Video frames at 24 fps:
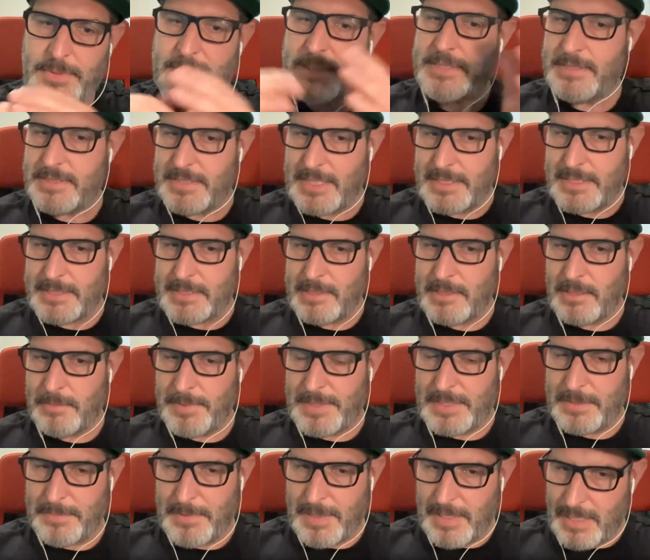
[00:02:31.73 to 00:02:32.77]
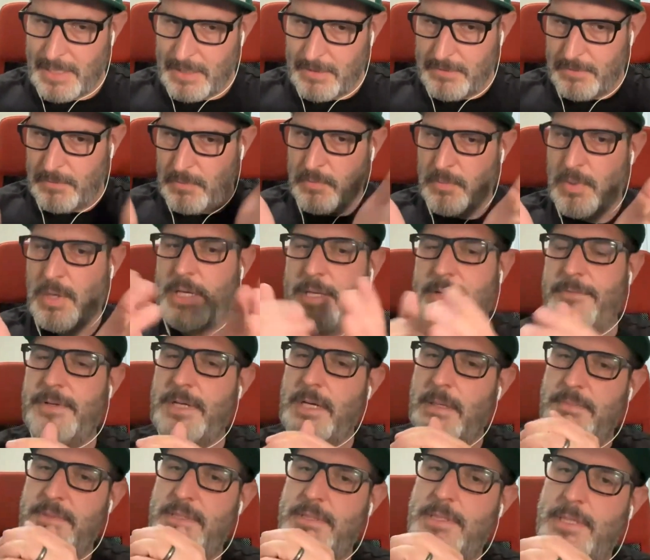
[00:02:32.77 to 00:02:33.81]
but tell us a little bit about why you've
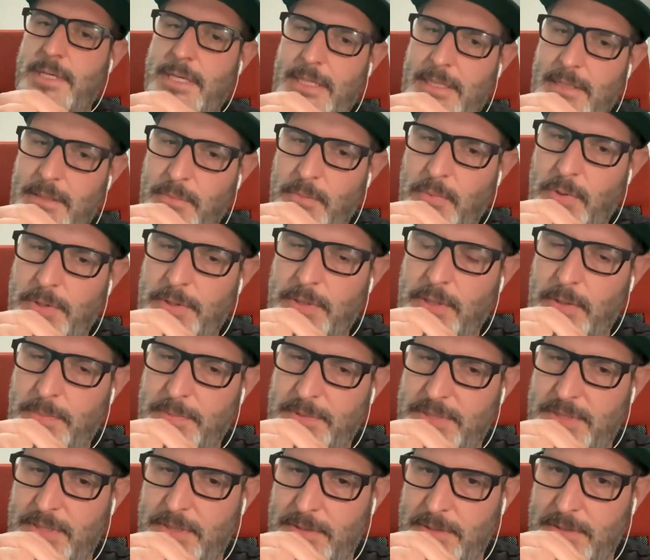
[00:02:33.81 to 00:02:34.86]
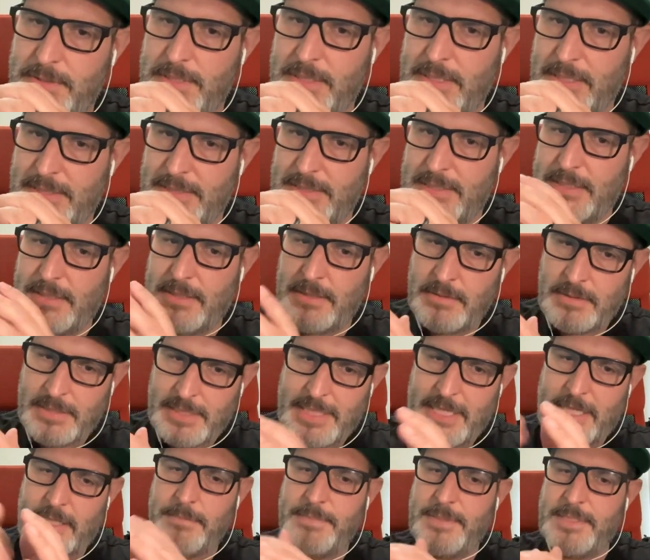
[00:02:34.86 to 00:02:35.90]
come to Thailand and what the opportunity is in
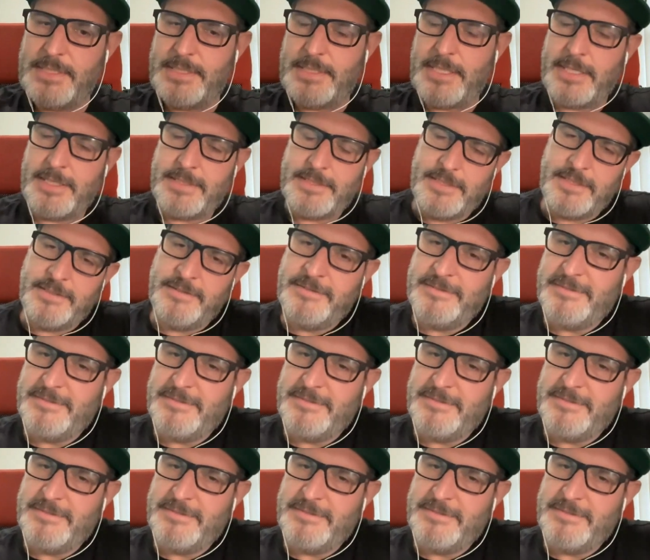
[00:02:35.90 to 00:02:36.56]
the cannabis sector.